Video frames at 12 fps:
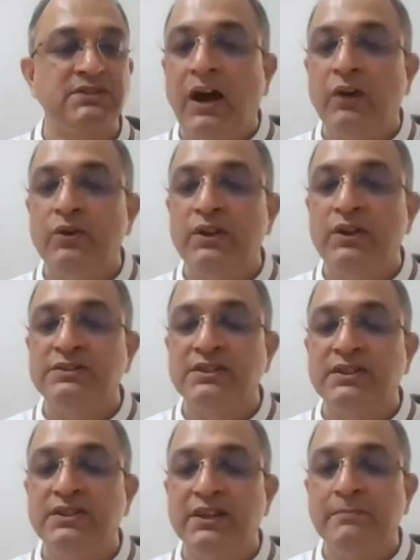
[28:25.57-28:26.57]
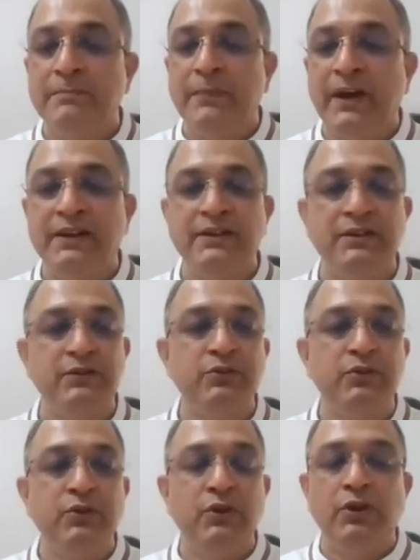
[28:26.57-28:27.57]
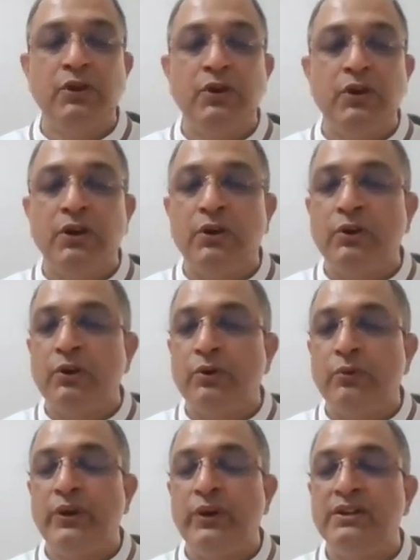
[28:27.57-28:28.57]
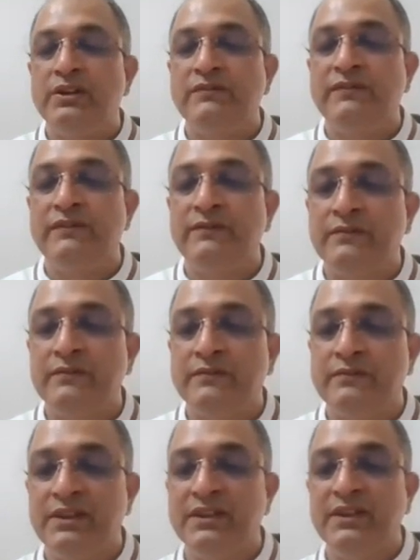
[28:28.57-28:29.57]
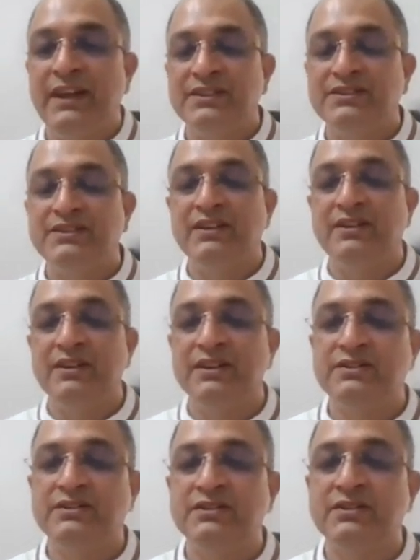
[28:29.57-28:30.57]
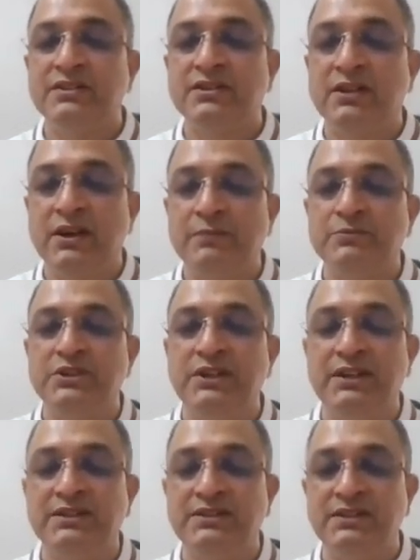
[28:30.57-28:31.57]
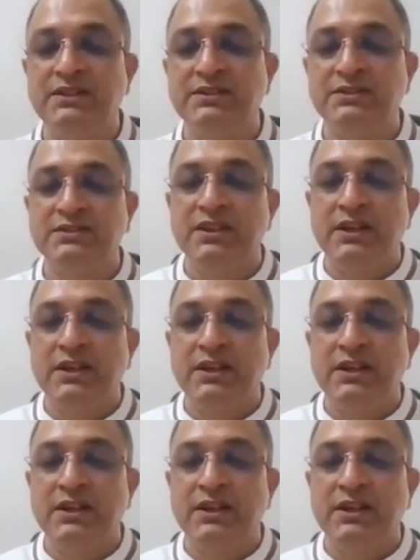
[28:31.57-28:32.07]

How does it impact you when the when the next generation comes in and says,